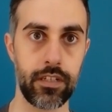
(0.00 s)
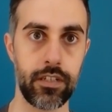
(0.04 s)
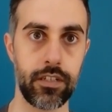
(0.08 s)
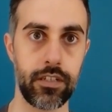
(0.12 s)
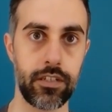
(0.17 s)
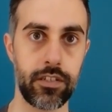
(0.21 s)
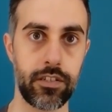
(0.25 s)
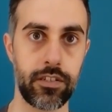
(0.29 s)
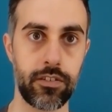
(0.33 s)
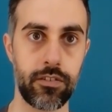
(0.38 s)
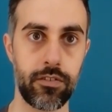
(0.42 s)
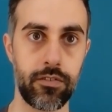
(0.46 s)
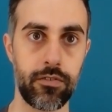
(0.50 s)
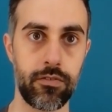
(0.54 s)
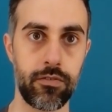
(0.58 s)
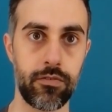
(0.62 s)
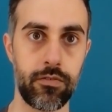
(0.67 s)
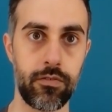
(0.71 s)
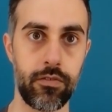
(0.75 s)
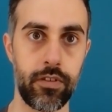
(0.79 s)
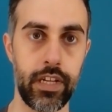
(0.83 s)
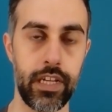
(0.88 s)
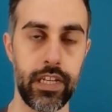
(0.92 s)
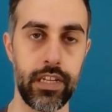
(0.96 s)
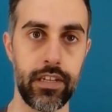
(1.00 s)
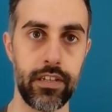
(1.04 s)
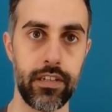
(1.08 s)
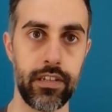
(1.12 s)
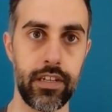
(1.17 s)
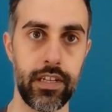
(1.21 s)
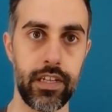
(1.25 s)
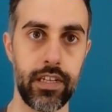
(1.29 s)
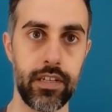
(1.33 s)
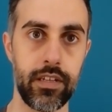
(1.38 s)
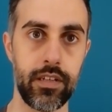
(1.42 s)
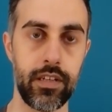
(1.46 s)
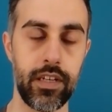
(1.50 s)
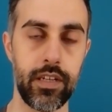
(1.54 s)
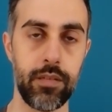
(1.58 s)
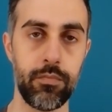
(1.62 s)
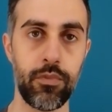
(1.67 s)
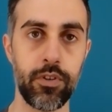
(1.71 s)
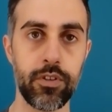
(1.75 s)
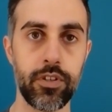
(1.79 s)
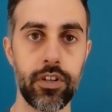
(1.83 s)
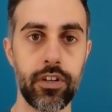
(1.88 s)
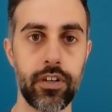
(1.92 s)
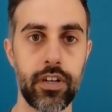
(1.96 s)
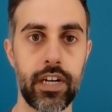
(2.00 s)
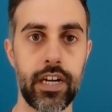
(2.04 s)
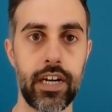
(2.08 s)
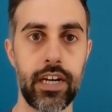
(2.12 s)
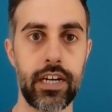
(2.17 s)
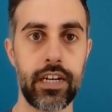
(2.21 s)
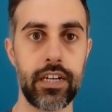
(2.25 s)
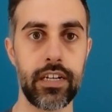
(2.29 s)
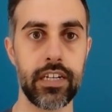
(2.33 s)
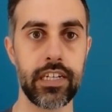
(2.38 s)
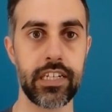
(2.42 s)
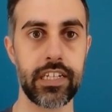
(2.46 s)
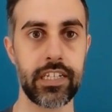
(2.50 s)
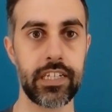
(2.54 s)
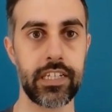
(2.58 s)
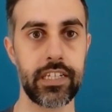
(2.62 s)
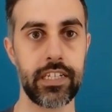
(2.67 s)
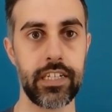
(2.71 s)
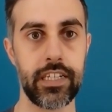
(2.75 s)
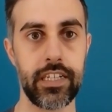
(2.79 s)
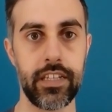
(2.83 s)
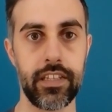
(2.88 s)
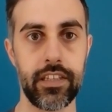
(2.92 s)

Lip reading: So in modern cars,